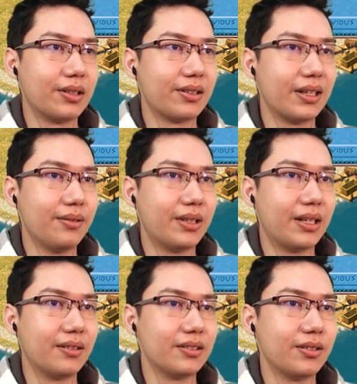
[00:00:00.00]
Okay,
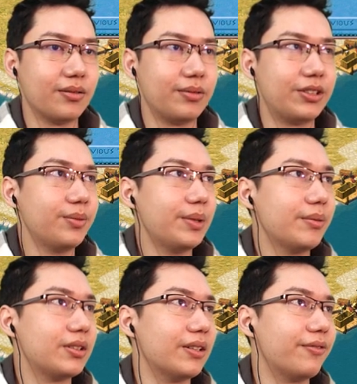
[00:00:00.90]
without, so we should be
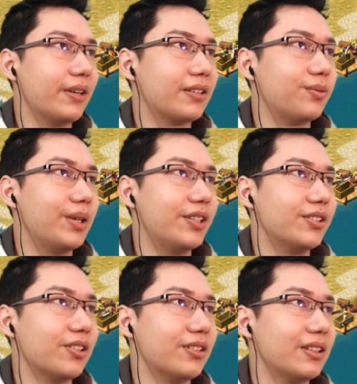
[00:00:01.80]
able to affect
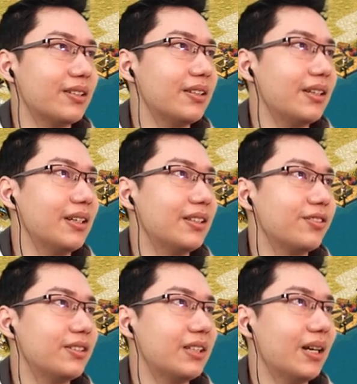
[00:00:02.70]
wages on the
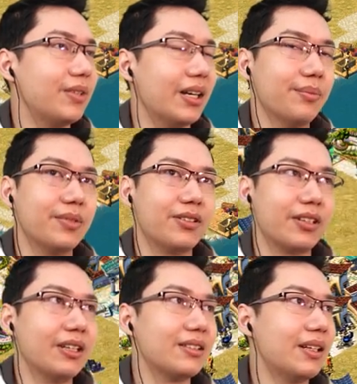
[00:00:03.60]
industry tab. Yep,
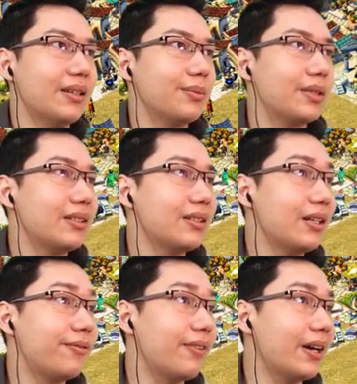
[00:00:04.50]
okay, it's there. Does it
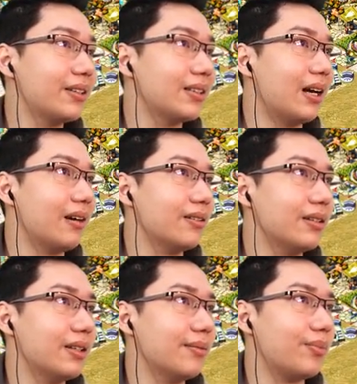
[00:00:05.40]
affect
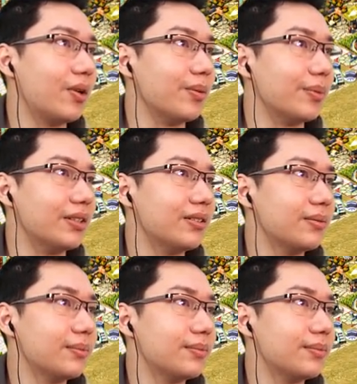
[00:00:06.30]
our employment?